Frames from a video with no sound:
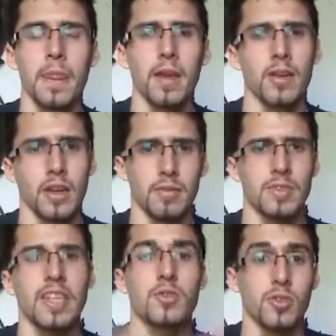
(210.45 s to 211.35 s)
or
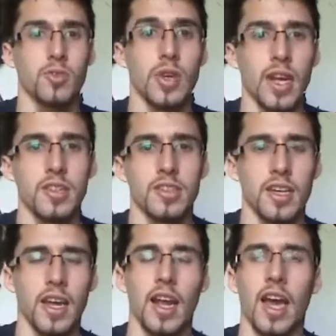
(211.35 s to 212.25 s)
central street I should
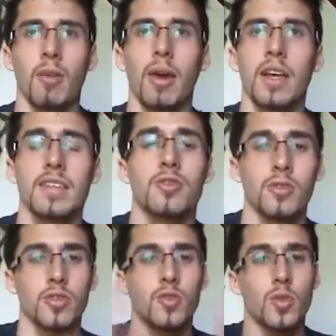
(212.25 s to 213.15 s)
say, not a highway, a central
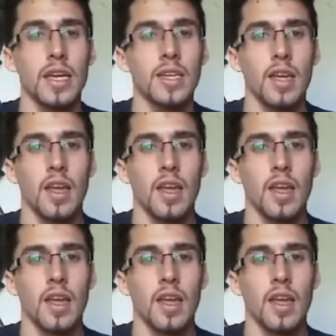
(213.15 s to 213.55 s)
street.